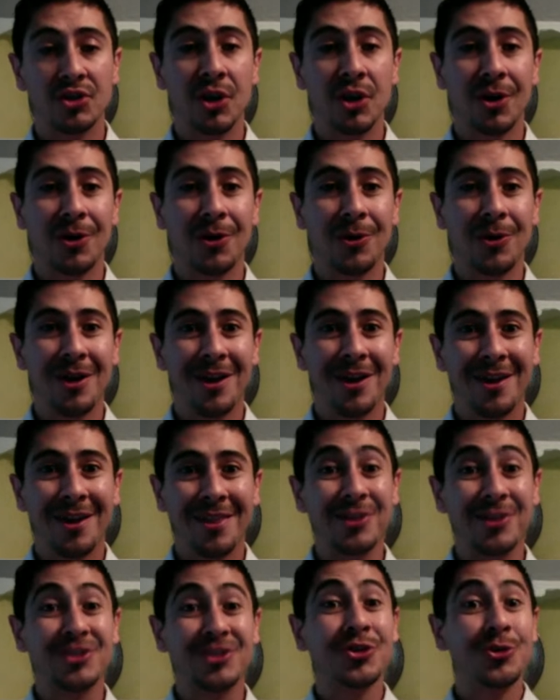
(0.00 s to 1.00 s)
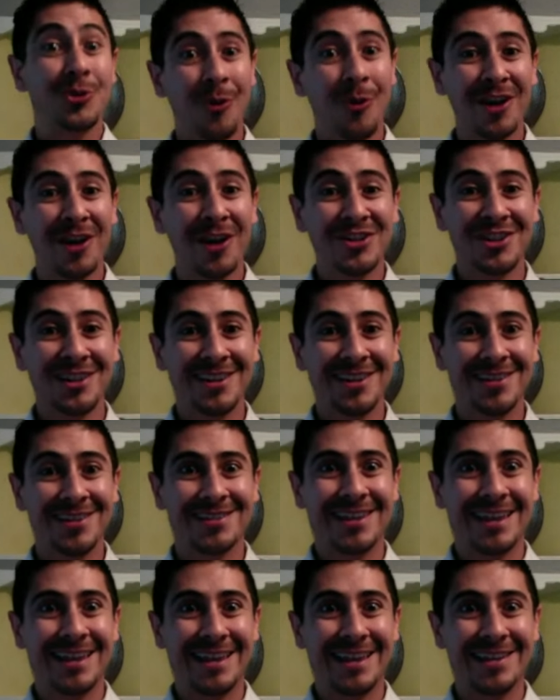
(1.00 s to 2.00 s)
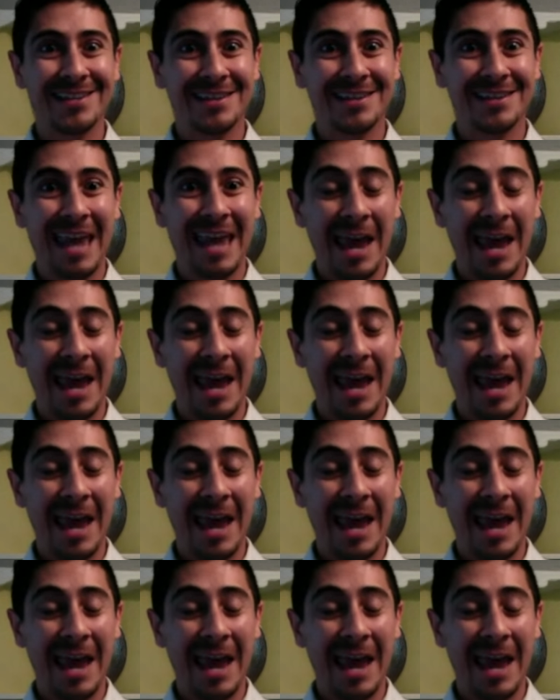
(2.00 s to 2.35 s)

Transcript: So the true question is